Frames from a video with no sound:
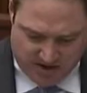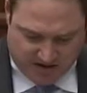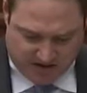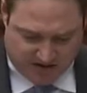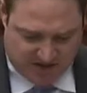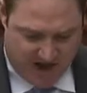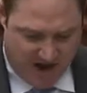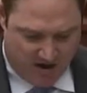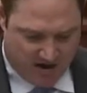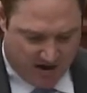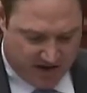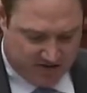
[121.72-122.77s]
Essex
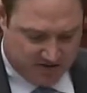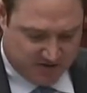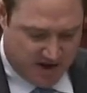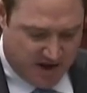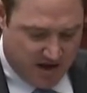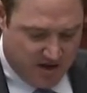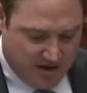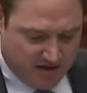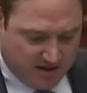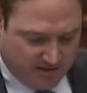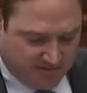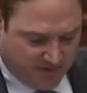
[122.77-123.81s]
County. It's
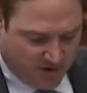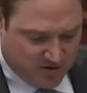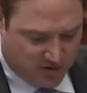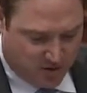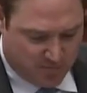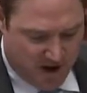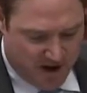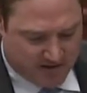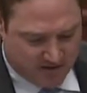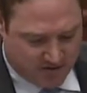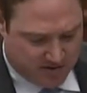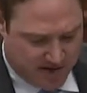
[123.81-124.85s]
the first
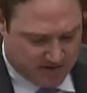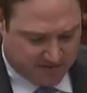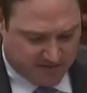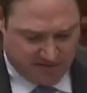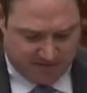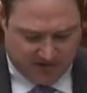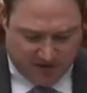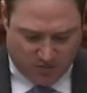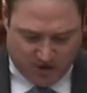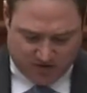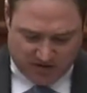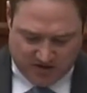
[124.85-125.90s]
Robotics 2015
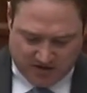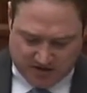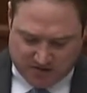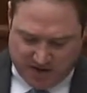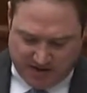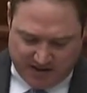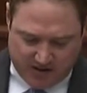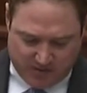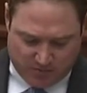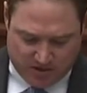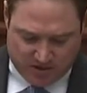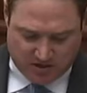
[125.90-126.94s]
Windsor-Essex Great Lake
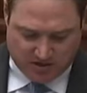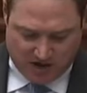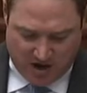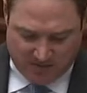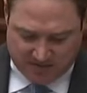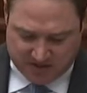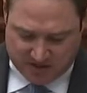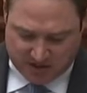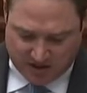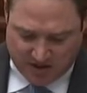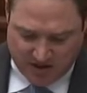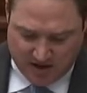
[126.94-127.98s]
Regional
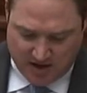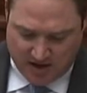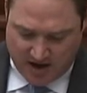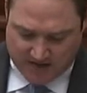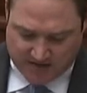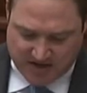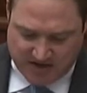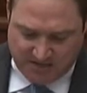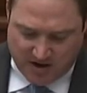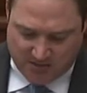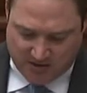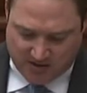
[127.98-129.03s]
Competition is set
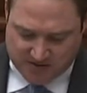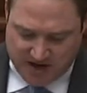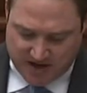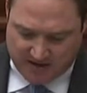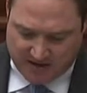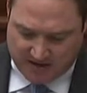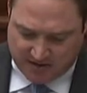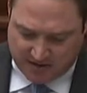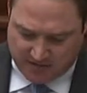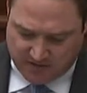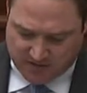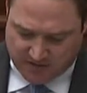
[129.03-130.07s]
for April the 2nd at the
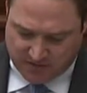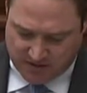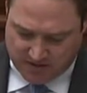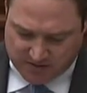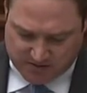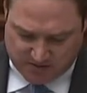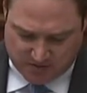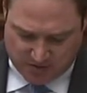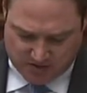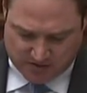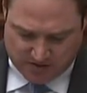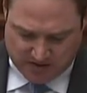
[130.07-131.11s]
University of
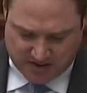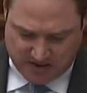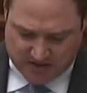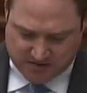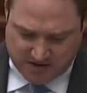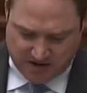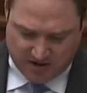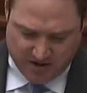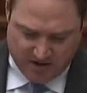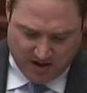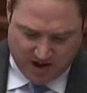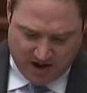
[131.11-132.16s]
Windsor St. Denis Centre.
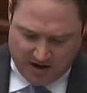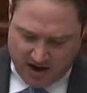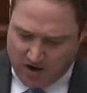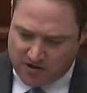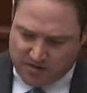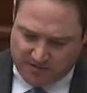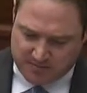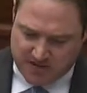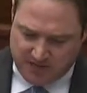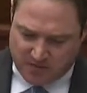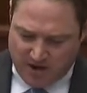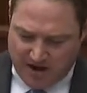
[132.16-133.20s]
An article from
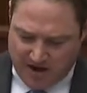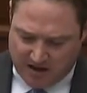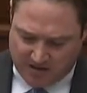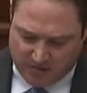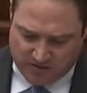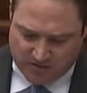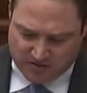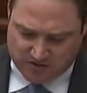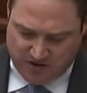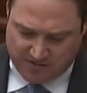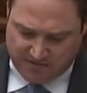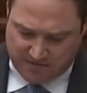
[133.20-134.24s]
Dave Waddell at the Windsor
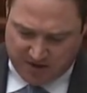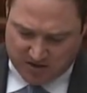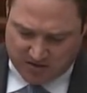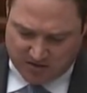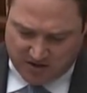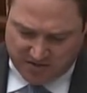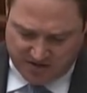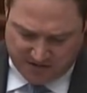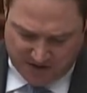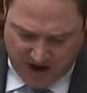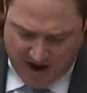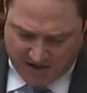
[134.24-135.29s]
Star from March
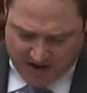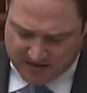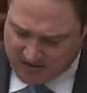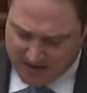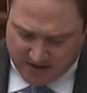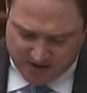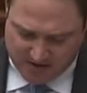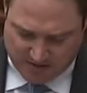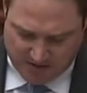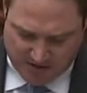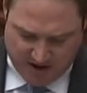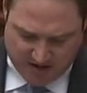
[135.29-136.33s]
25th highlights
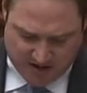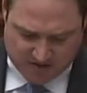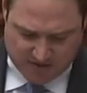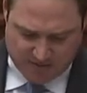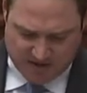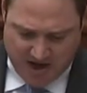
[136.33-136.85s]
some of the great things that are going to